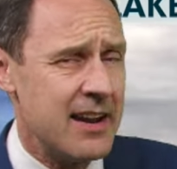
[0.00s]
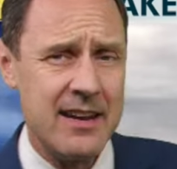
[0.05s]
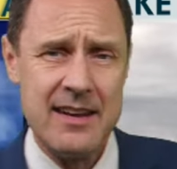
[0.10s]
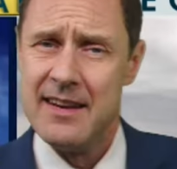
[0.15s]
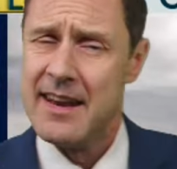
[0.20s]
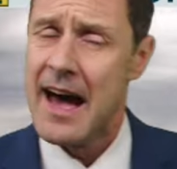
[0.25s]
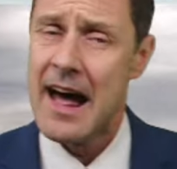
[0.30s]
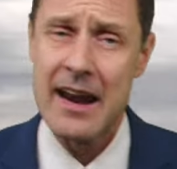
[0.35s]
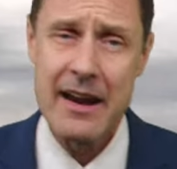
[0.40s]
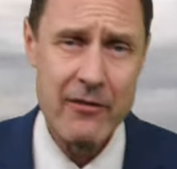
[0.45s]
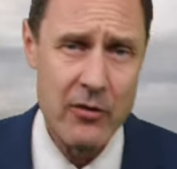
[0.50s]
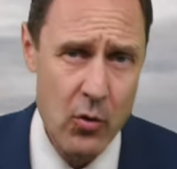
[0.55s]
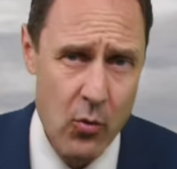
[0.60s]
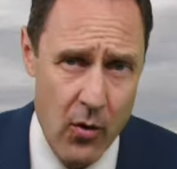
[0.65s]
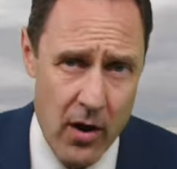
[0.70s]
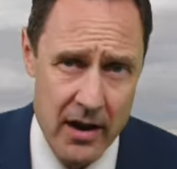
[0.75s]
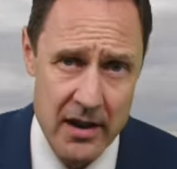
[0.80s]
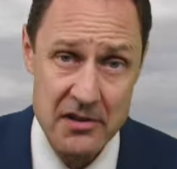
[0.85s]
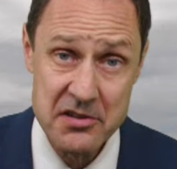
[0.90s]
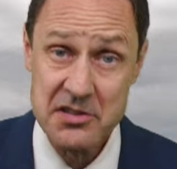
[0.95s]
Not
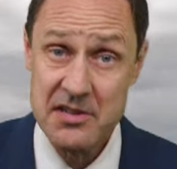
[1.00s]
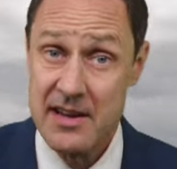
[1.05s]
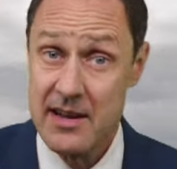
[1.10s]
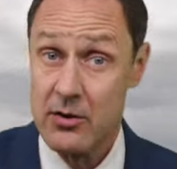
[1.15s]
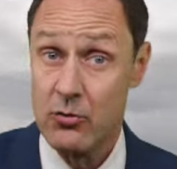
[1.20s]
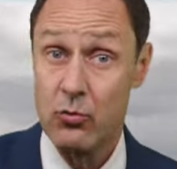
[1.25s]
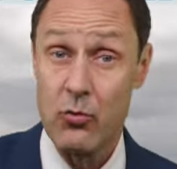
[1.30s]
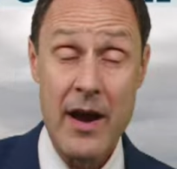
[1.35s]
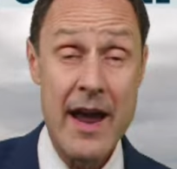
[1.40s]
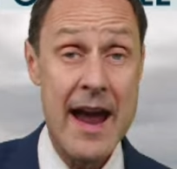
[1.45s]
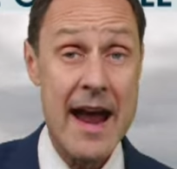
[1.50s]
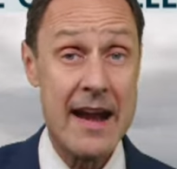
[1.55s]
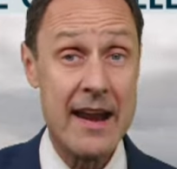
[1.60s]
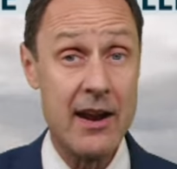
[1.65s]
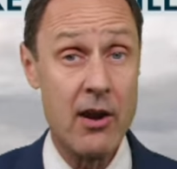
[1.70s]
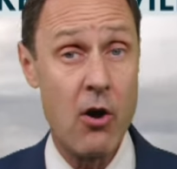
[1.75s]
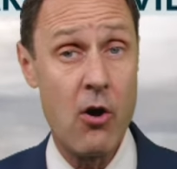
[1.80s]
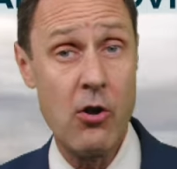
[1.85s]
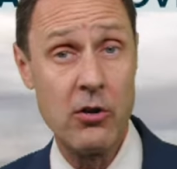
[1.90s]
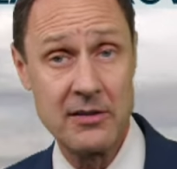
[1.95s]
everyone is seeing rain
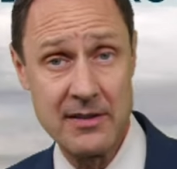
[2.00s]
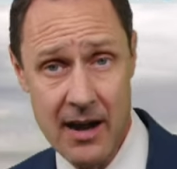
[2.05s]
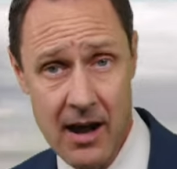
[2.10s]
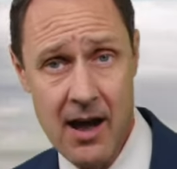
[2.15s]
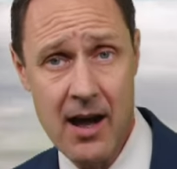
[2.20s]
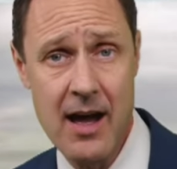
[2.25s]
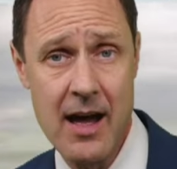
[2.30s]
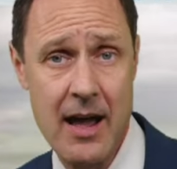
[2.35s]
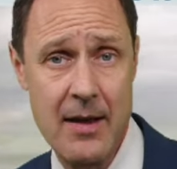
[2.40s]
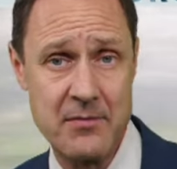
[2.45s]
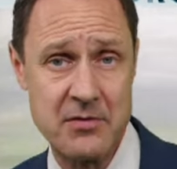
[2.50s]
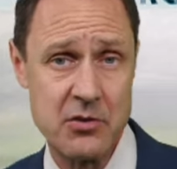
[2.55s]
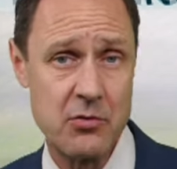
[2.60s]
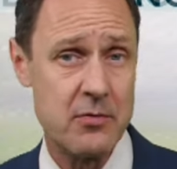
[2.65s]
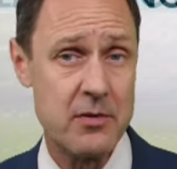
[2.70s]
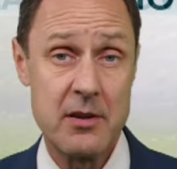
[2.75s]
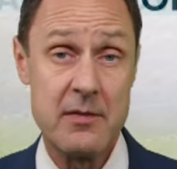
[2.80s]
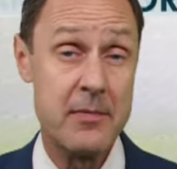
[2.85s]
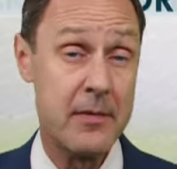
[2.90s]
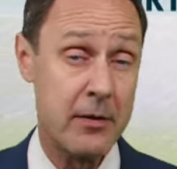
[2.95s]
at all times. So
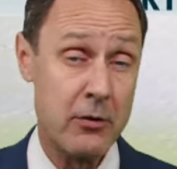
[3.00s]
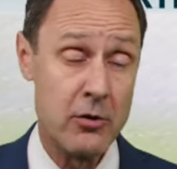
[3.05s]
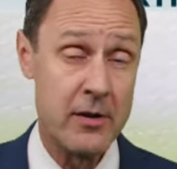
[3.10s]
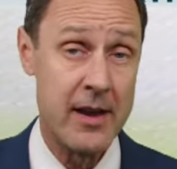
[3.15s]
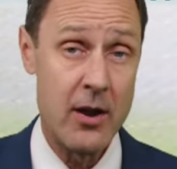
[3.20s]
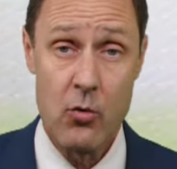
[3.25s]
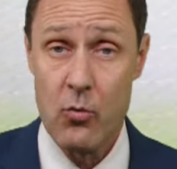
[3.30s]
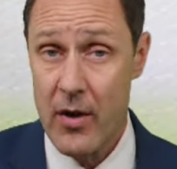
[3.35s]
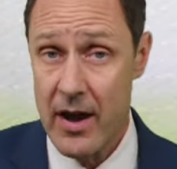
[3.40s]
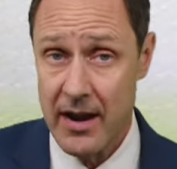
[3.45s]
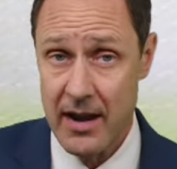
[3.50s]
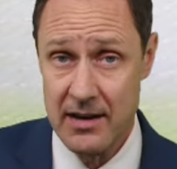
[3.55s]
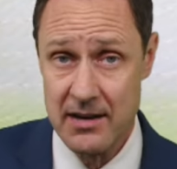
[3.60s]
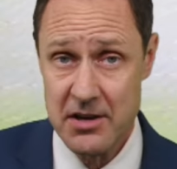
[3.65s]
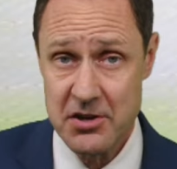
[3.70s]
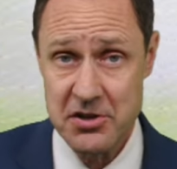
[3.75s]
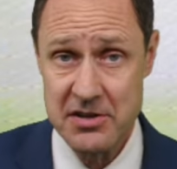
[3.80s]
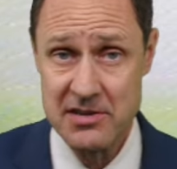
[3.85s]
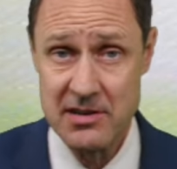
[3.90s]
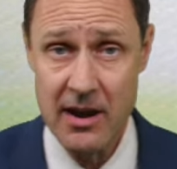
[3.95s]
we're going to be looking at wet
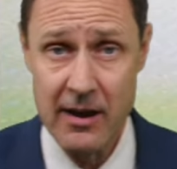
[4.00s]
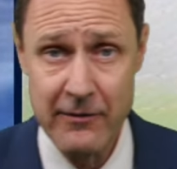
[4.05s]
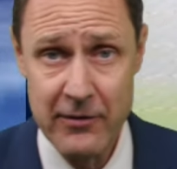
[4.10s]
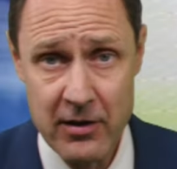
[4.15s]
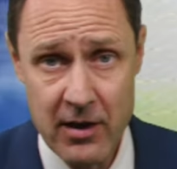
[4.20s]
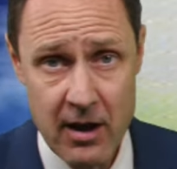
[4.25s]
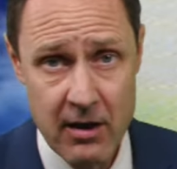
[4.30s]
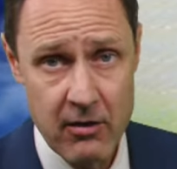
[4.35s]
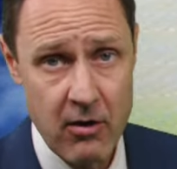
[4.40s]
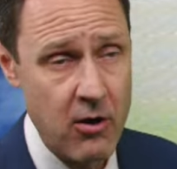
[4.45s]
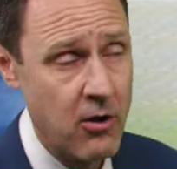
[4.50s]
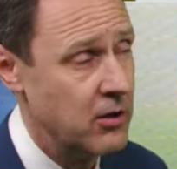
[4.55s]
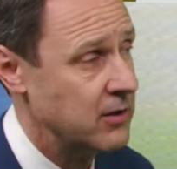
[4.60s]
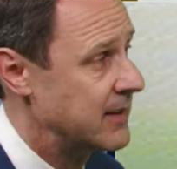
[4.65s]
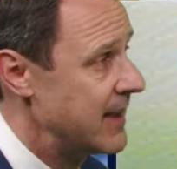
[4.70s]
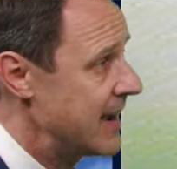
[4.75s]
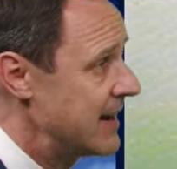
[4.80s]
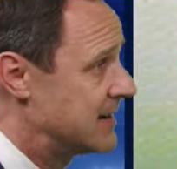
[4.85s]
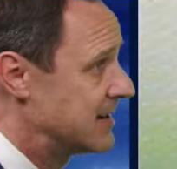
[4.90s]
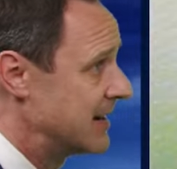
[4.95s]
conditions off and on all
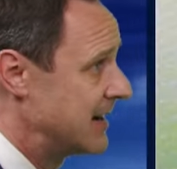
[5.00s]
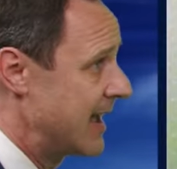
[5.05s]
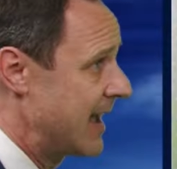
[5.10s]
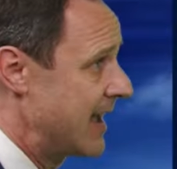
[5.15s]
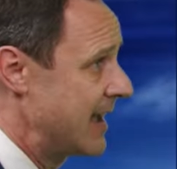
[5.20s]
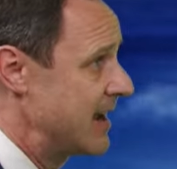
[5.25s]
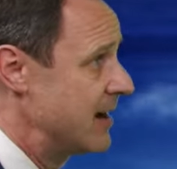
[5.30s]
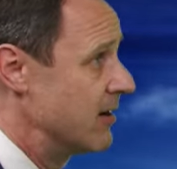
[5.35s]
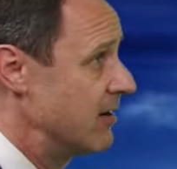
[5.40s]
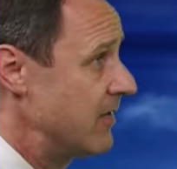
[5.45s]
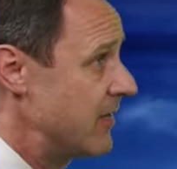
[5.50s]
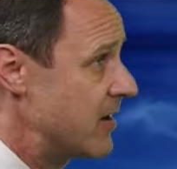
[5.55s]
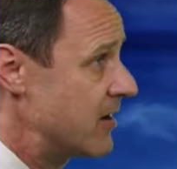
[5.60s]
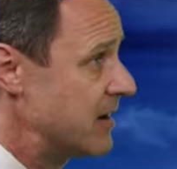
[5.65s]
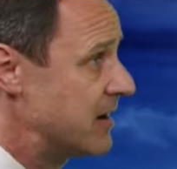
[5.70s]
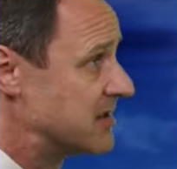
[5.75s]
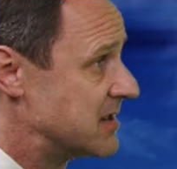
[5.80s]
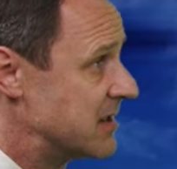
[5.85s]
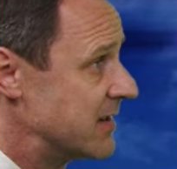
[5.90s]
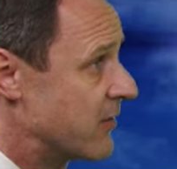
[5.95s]
day today here. And there
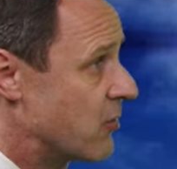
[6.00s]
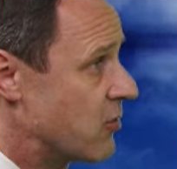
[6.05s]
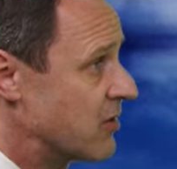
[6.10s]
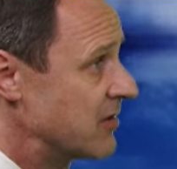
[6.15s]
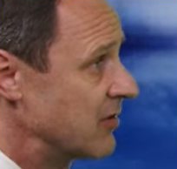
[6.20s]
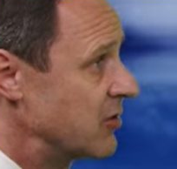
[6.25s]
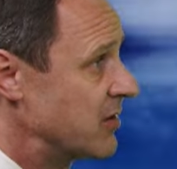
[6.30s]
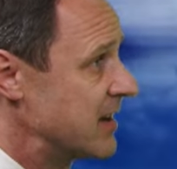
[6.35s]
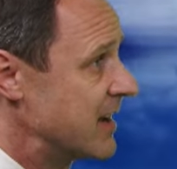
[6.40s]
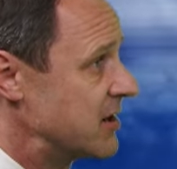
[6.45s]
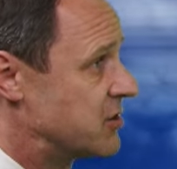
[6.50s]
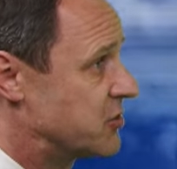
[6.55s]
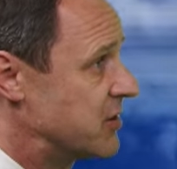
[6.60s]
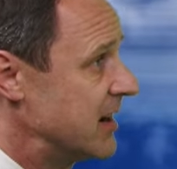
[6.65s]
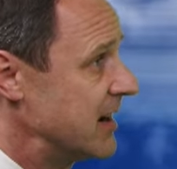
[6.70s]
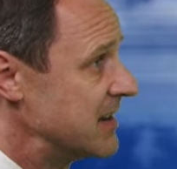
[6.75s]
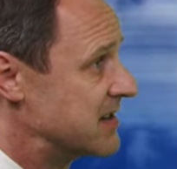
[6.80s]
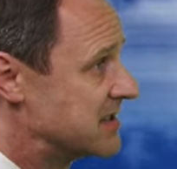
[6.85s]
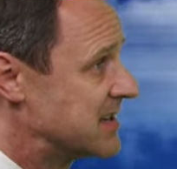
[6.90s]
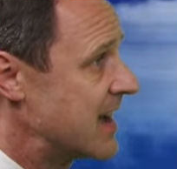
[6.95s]
see, of course, looking at
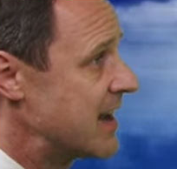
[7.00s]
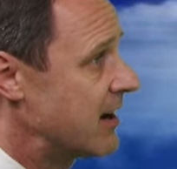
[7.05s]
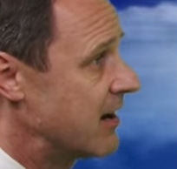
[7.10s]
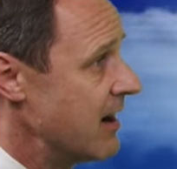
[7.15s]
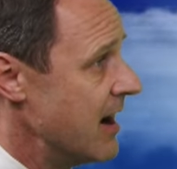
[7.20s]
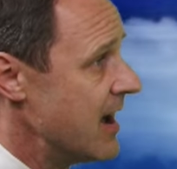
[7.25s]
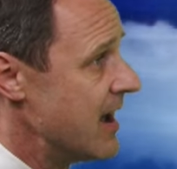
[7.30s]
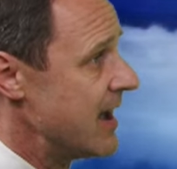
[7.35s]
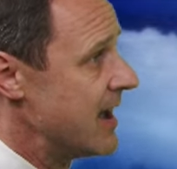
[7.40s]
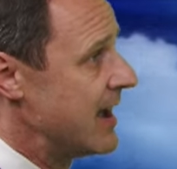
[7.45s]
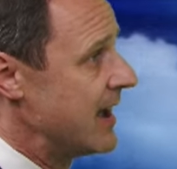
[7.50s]
Trinity Center.